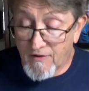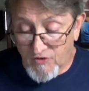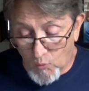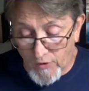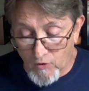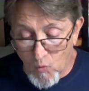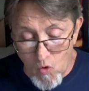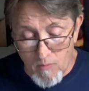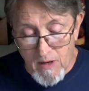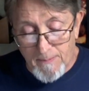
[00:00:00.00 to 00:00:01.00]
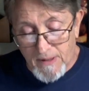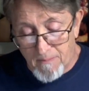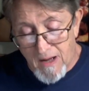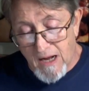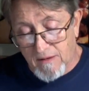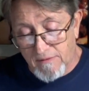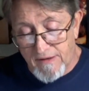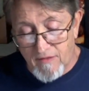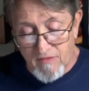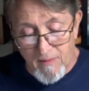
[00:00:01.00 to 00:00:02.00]
the winter warm-up at Immokalee,
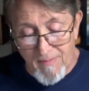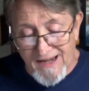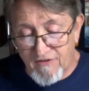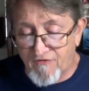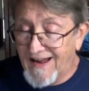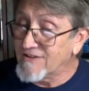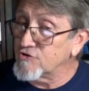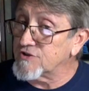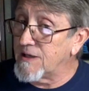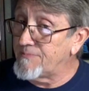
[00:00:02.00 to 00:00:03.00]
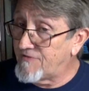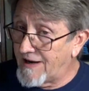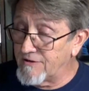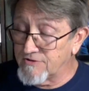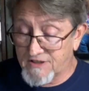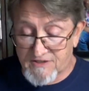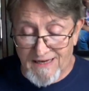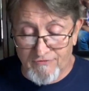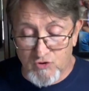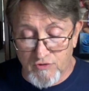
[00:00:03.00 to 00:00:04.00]
the Manufacturers Cup Finals at
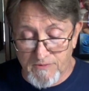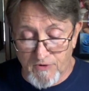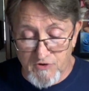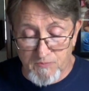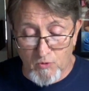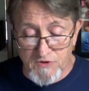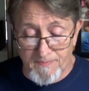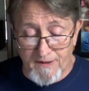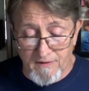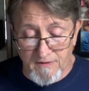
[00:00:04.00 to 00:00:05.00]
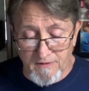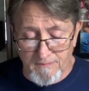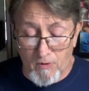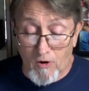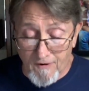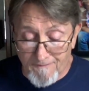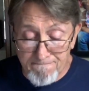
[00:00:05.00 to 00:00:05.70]
South Georgia Motorsports Park,